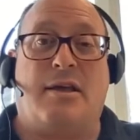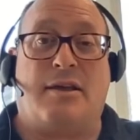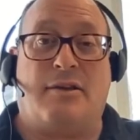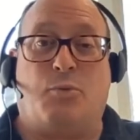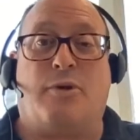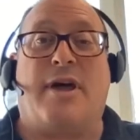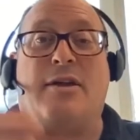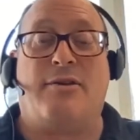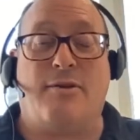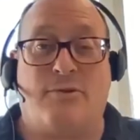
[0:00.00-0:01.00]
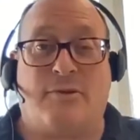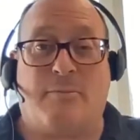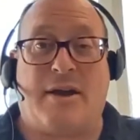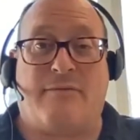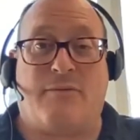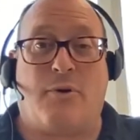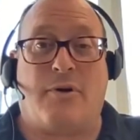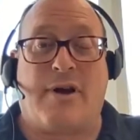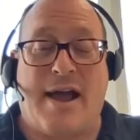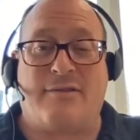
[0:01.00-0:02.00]
is we'll then use a
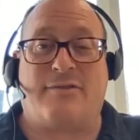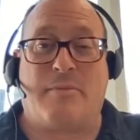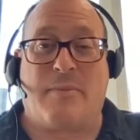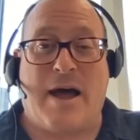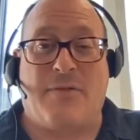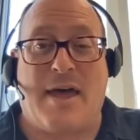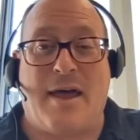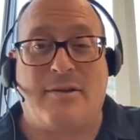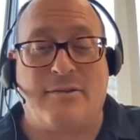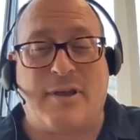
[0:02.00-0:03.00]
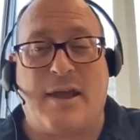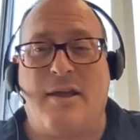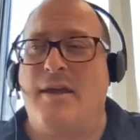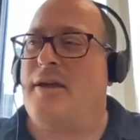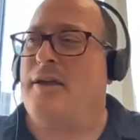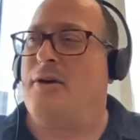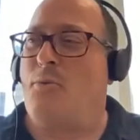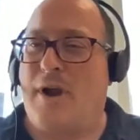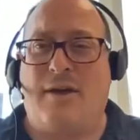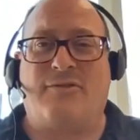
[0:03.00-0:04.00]
metaphor or ask them about that. Say,
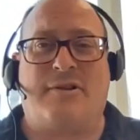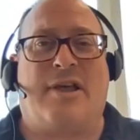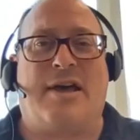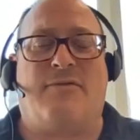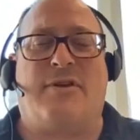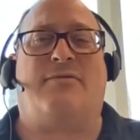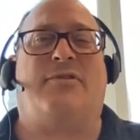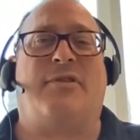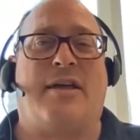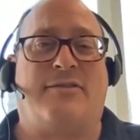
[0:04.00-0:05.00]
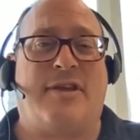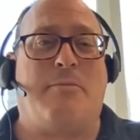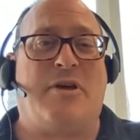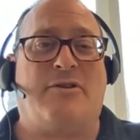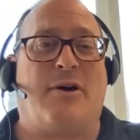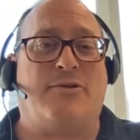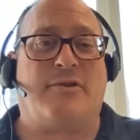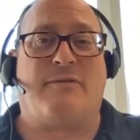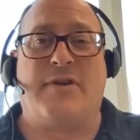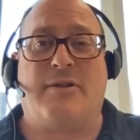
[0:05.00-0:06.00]
what else in life gives you that same
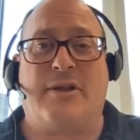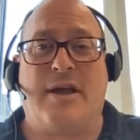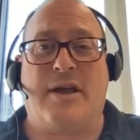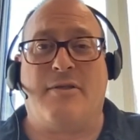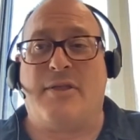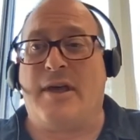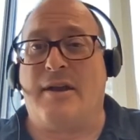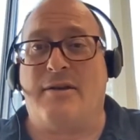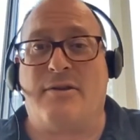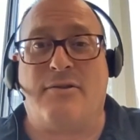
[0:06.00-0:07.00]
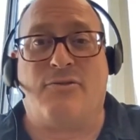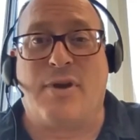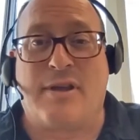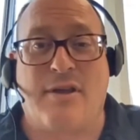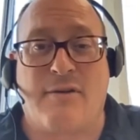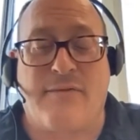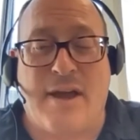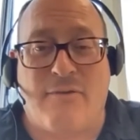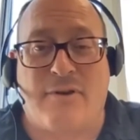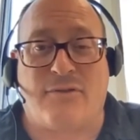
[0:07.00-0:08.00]
indulgent feeling that drinking your
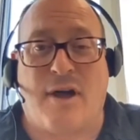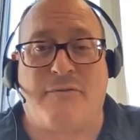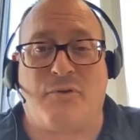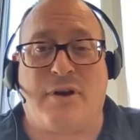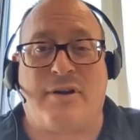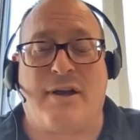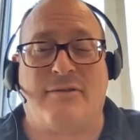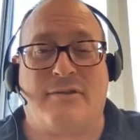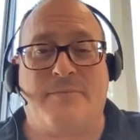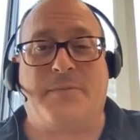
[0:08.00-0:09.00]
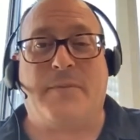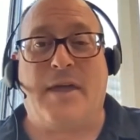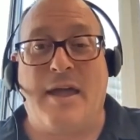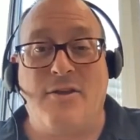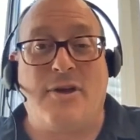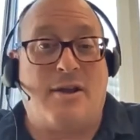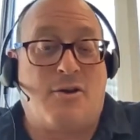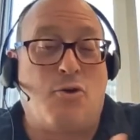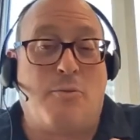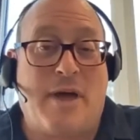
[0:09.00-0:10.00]
favorite soft drink does? And you'll get a
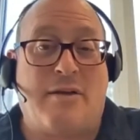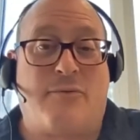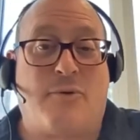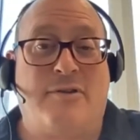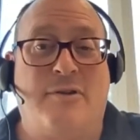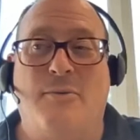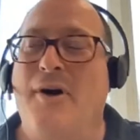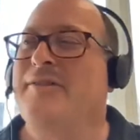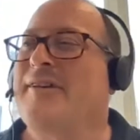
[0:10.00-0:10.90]
cool metaphor too. Well, it's